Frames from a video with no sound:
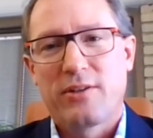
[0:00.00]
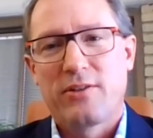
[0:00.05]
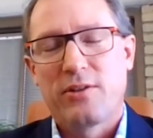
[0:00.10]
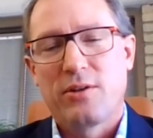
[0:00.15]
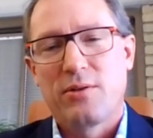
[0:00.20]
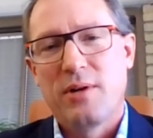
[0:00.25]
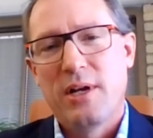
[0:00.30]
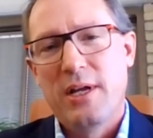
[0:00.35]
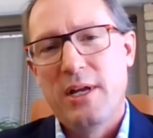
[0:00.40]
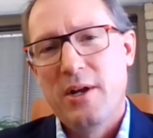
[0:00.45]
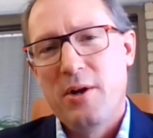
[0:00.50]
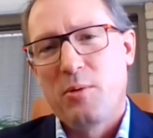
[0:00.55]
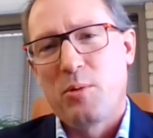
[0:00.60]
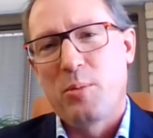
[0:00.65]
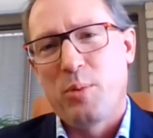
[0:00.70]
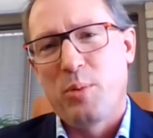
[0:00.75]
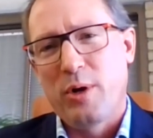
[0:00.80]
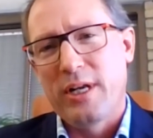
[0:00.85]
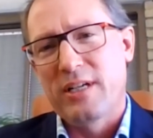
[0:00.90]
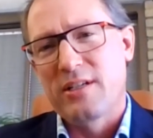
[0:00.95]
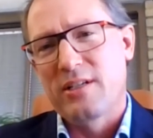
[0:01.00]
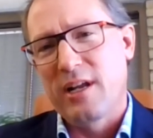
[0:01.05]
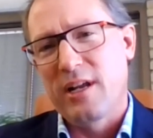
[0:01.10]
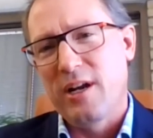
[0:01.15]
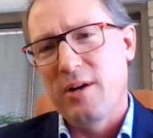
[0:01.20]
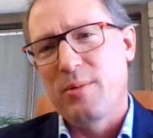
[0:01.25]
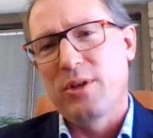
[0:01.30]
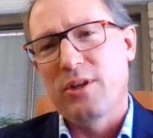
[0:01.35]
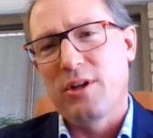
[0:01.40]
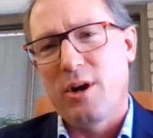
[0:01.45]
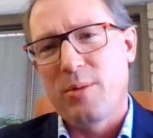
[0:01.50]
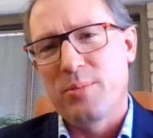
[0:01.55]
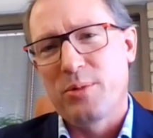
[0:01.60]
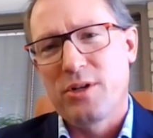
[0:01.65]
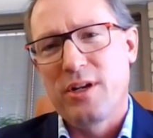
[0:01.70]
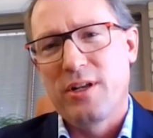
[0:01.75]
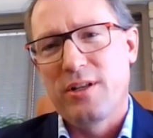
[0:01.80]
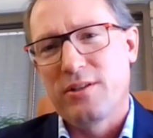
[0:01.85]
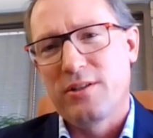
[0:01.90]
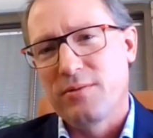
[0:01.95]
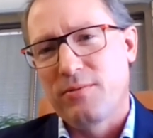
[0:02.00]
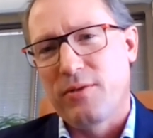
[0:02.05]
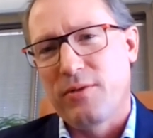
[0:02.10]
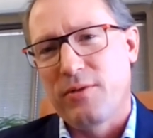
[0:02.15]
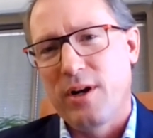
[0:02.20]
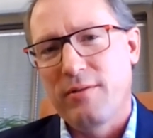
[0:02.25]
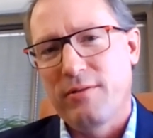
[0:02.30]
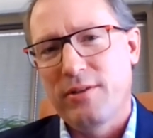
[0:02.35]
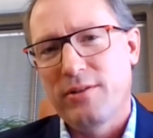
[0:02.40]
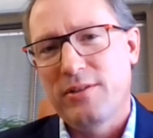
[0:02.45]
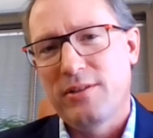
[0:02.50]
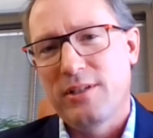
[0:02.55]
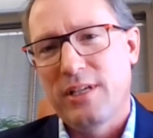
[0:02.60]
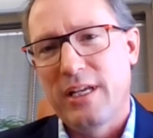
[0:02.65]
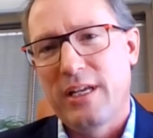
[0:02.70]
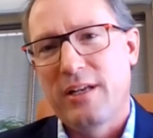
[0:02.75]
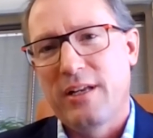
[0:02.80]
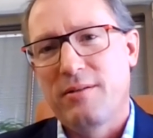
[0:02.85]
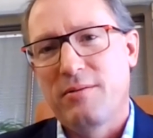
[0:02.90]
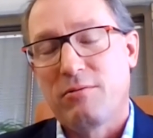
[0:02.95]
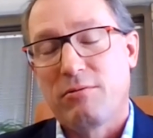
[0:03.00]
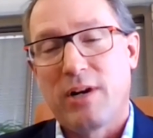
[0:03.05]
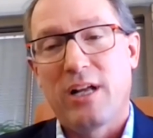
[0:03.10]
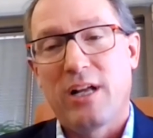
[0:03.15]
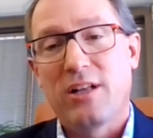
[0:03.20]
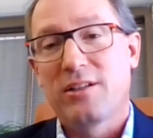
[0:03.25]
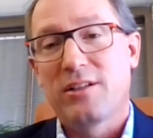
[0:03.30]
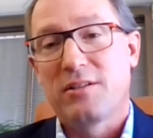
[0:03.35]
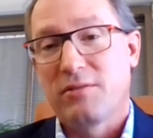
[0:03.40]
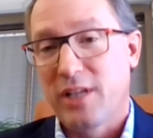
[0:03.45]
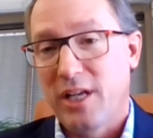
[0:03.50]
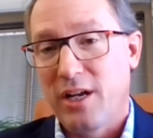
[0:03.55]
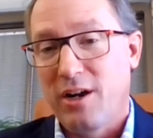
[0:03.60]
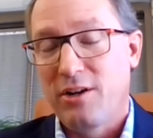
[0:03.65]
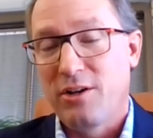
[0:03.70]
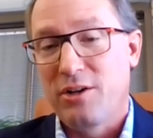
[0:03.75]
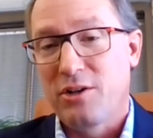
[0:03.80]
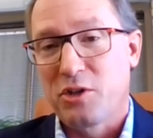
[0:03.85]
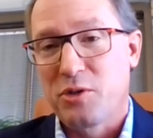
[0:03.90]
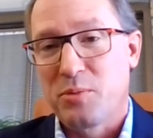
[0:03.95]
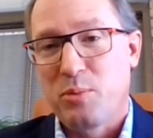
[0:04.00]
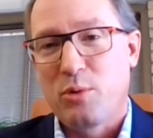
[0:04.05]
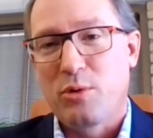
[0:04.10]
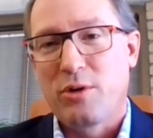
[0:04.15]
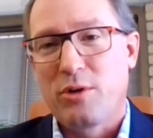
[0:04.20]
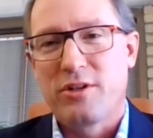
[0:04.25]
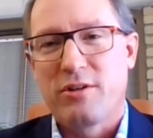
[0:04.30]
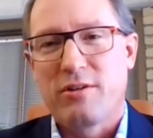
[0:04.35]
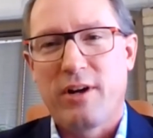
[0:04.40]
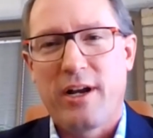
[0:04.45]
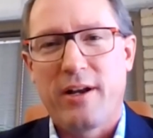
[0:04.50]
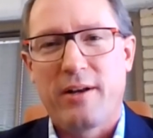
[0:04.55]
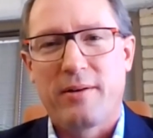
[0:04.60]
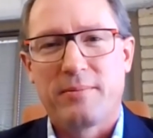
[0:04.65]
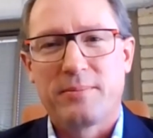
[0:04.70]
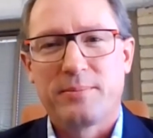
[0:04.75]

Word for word: So we're pretty excited about the opportunity that's in front of us in relatively underexplored terrain.